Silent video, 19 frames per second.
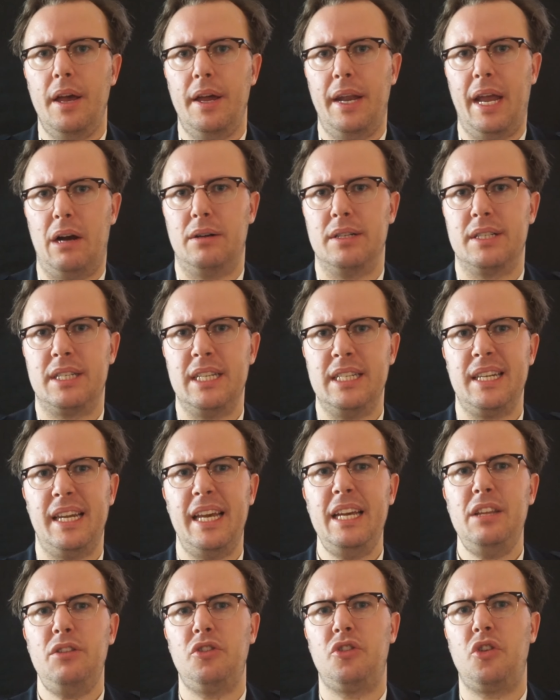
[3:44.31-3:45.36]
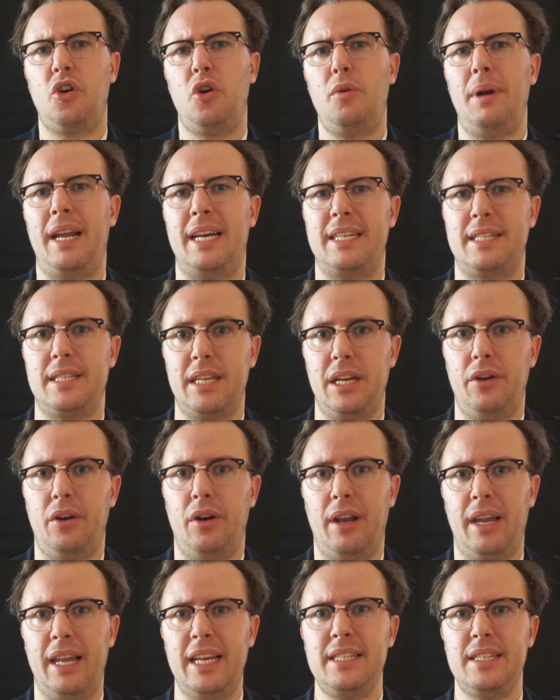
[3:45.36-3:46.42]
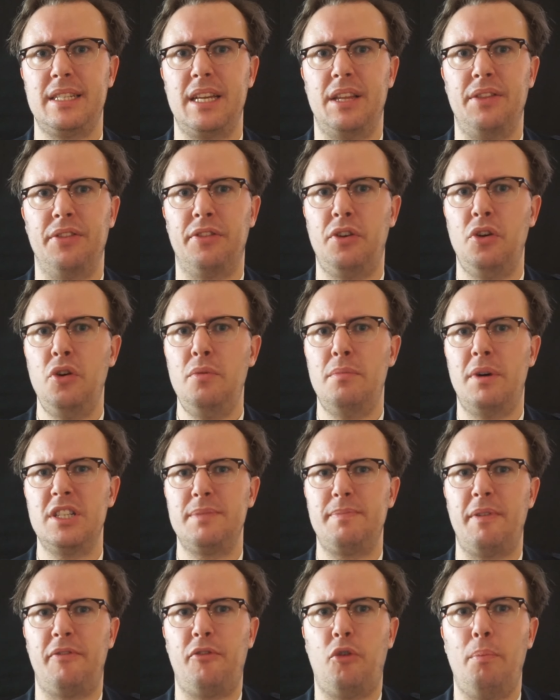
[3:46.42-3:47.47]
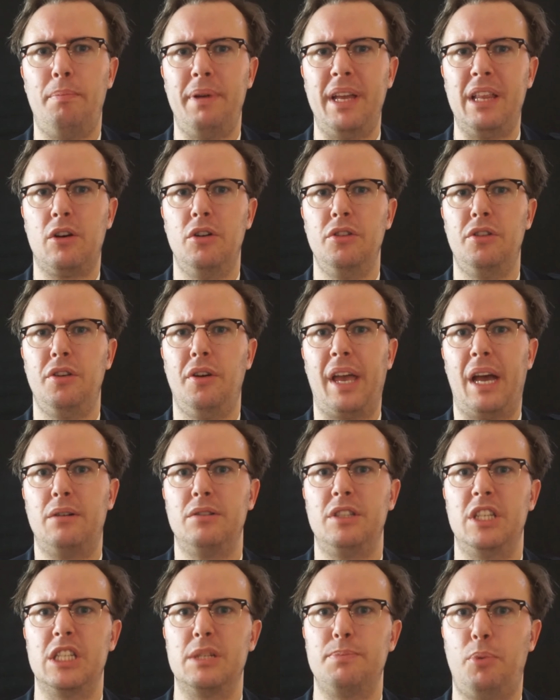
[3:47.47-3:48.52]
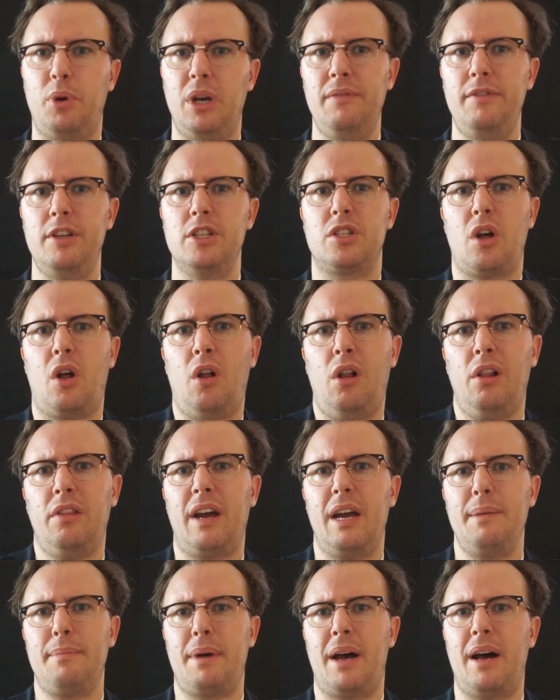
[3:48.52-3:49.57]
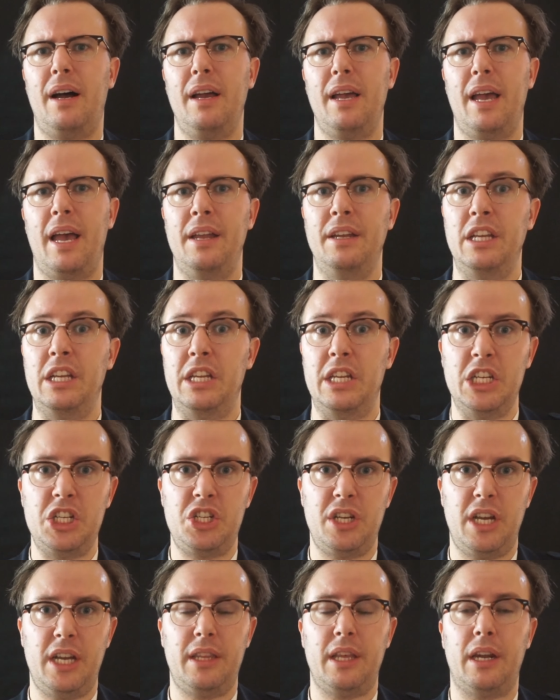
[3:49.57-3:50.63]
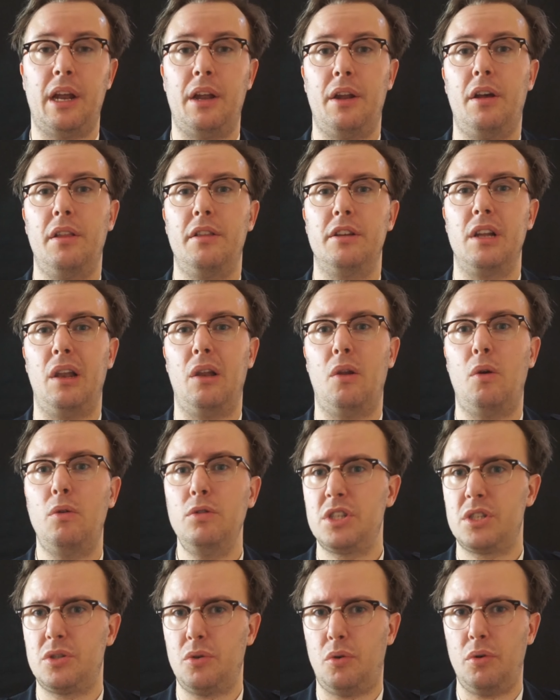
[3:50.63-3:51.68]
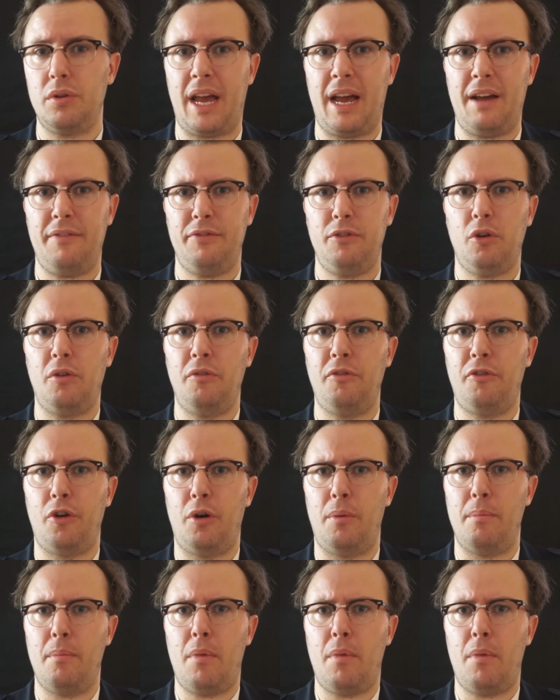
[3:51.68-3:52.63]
Now, since late October last year, less than two months before Bitcoin took out its previous all-time high and initiated another long-sought-after confirmed